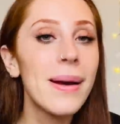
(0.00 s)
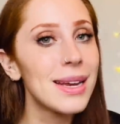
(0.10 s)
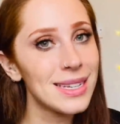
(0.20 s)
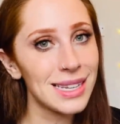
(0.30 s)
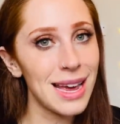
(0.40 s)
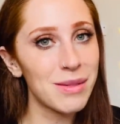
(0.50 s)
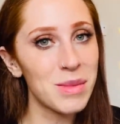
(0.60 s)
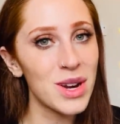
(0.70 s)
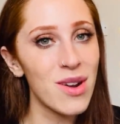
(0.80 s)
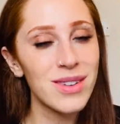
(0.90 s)
Please let
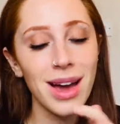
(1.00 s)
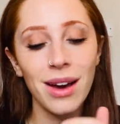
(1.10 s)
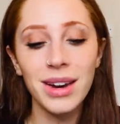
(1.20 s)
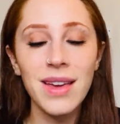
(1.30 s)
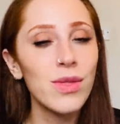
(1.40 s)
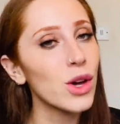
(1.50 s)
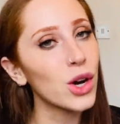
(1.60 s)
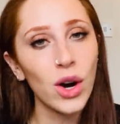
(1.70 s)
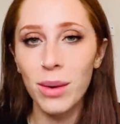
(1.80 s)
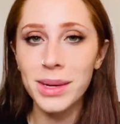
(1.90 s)
me know down in the
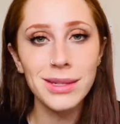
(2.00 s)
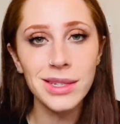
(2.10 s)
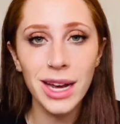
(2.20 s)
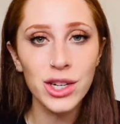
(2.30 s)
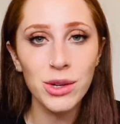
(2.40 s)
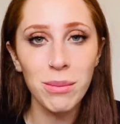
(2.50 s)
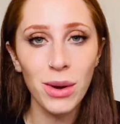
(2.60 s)
comments section